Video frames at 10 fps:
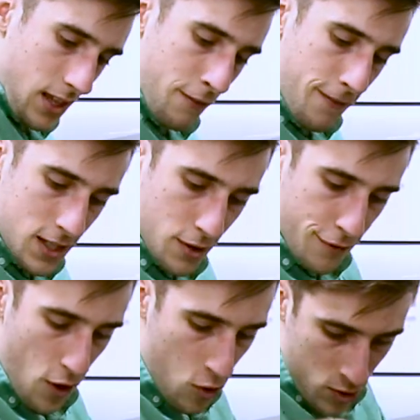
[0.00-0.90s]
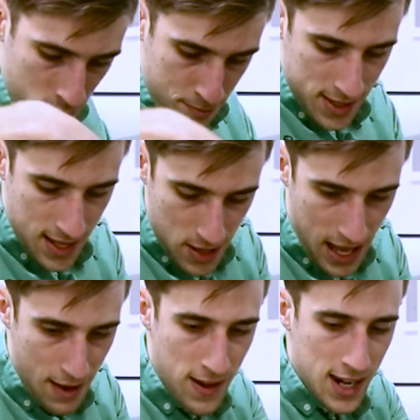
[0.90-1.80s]
it fits the phone, but then you
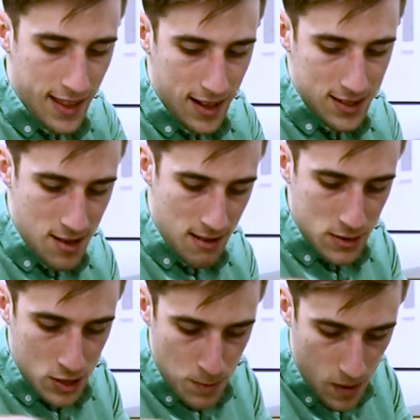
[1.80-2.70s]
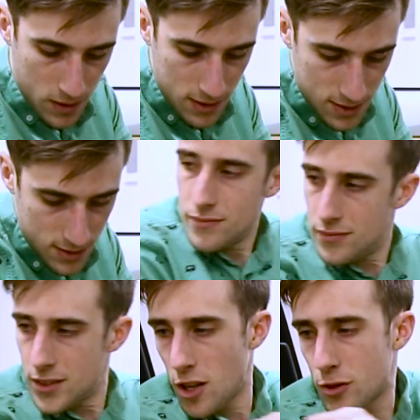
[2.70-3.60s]
can't fit anything else in there. That's how small it is.
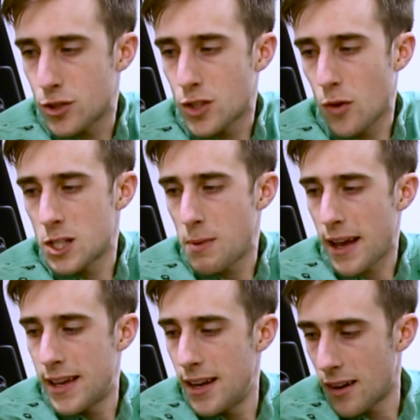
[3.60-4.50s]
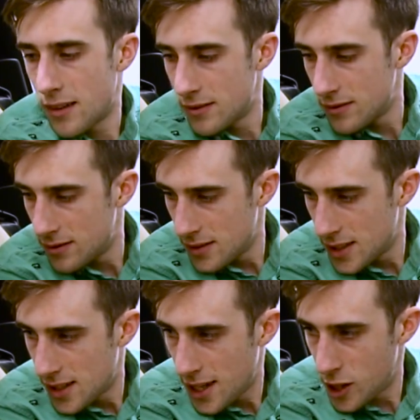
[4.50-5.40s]
There's also storage back here,
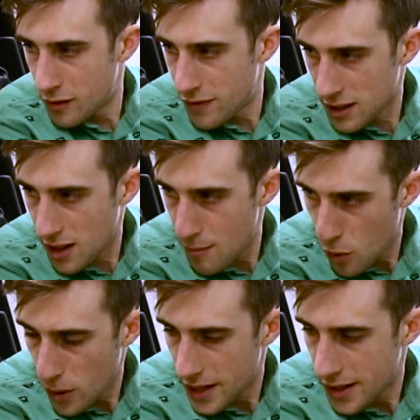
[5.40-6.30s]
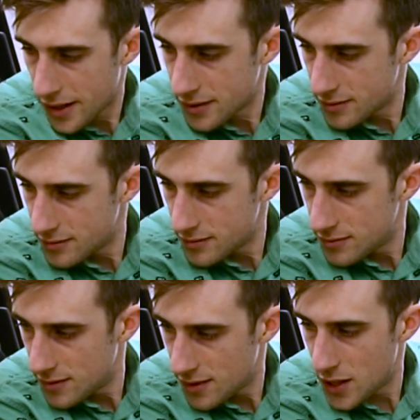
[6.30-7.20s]
and you can fit a lot more in here
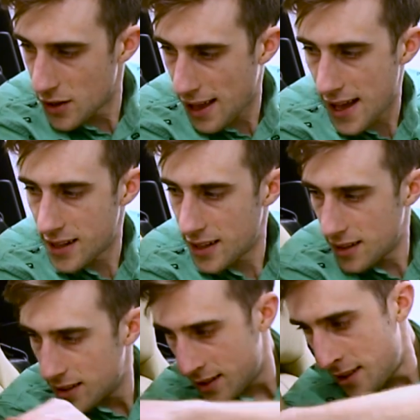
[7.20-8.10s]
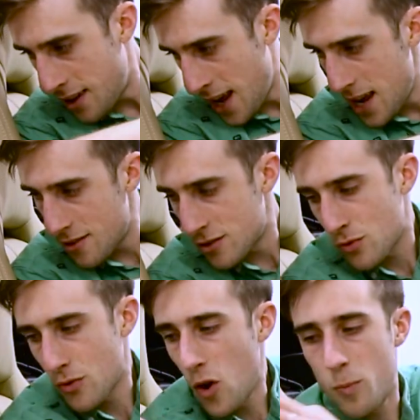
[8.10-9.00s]
than you can. Hey, there's
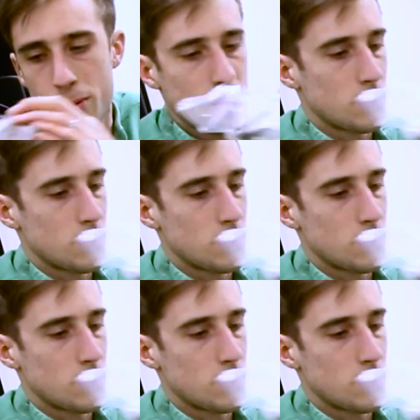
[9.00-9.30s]
rope.